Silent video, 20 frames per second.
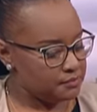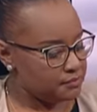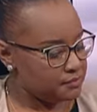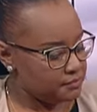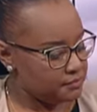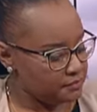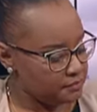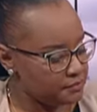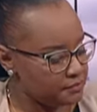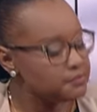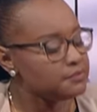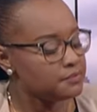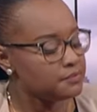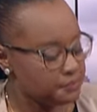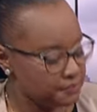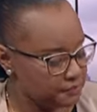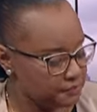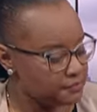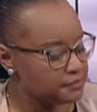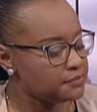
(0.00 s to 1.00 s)

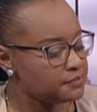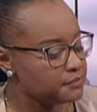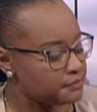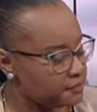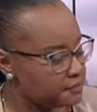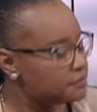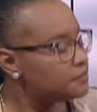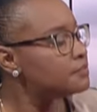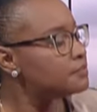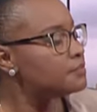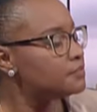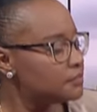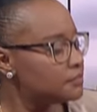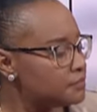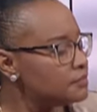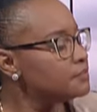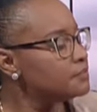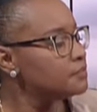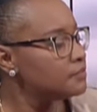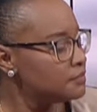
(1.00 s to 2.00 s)

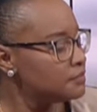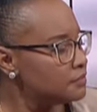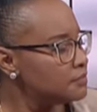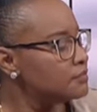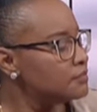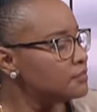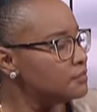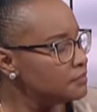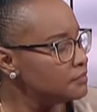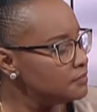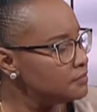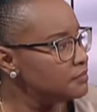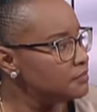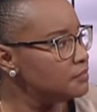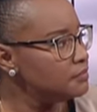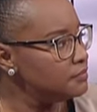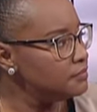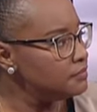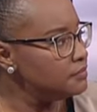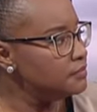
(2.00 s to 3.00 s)

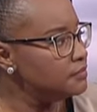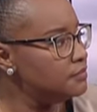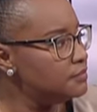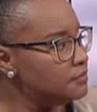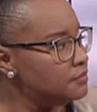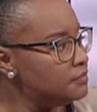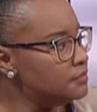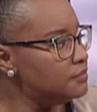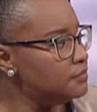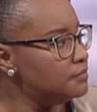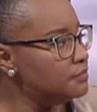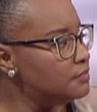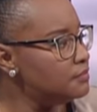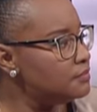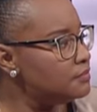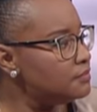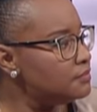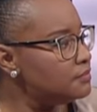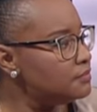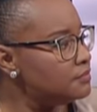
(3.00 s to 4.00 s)

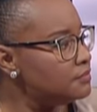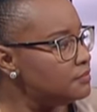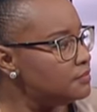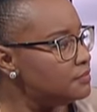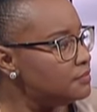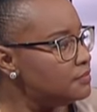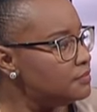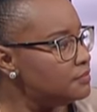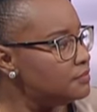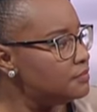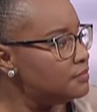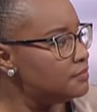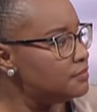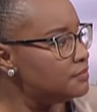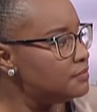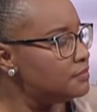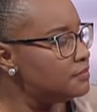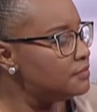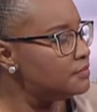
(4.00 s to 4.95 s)
(not speaking)